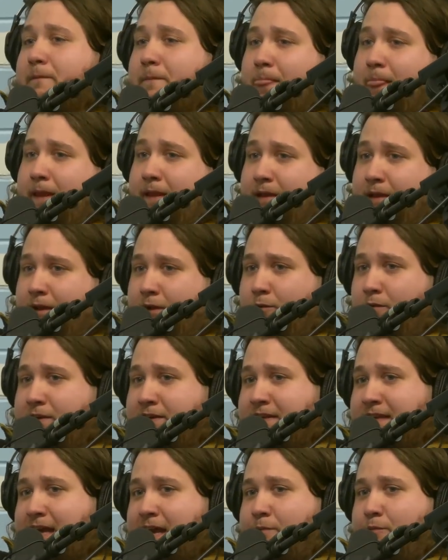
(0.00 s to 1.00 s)
Yeah. One
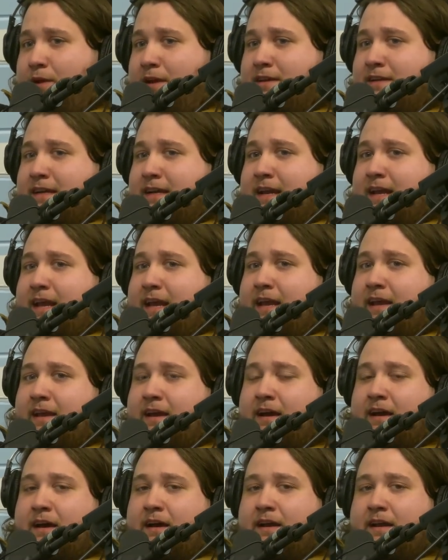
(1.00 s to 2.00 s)
so, time we did a
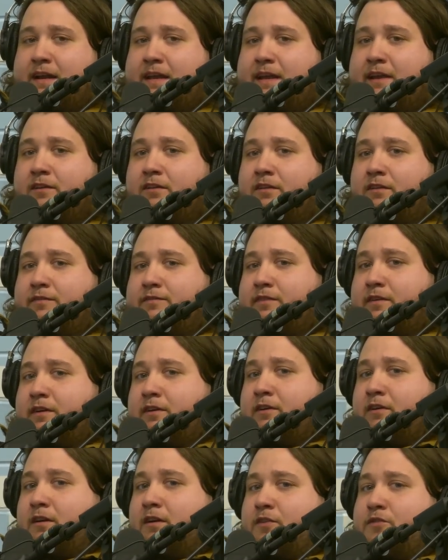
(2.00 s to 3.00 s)
uh, an eagle for a
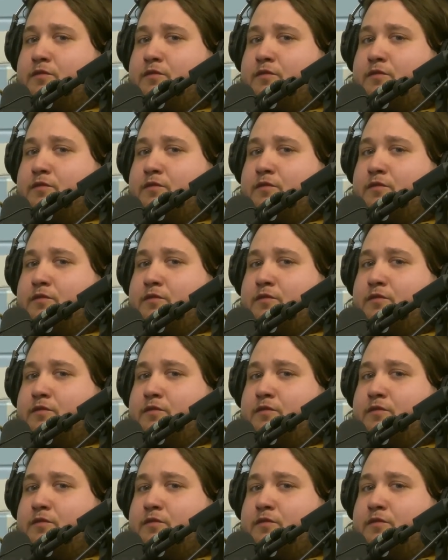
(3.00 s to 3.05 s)
girl.